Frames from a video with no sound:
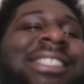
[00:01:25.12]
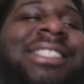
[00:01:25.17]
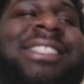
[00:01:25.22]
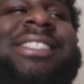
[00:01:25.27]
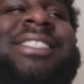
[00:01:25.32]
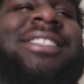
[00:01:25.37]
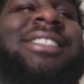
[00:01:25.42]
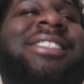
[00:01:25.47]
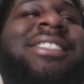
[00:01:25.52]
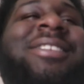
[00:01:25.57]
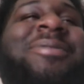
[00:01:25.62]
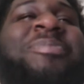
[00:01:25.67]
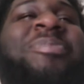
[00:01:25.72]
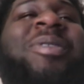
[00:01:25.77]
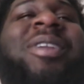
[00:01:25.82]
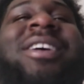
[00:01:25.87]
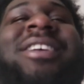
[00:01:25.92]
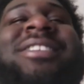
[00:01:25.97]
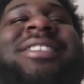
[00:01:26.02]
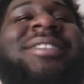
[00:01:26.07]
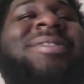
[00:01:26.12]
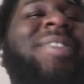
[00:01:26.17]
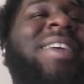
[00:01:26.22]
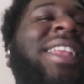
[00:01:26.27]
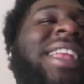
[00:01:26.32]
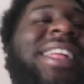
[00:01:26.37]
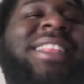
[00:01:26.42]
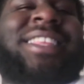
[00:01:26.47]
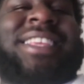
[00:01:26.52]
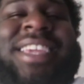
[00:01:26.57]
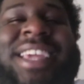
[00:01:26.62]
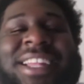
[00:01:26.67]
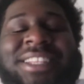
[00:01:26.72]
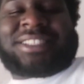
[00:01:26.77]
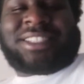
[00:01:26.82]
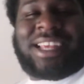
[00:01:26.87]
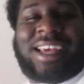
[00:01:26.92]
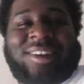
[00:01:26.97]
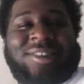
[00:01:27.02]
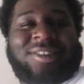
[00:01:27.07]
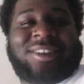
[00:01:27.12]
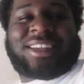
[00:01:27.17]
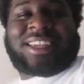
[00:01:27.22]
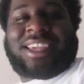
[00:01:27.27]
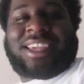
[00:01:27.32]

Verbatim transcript: It's a plus, man. I had to catch that on the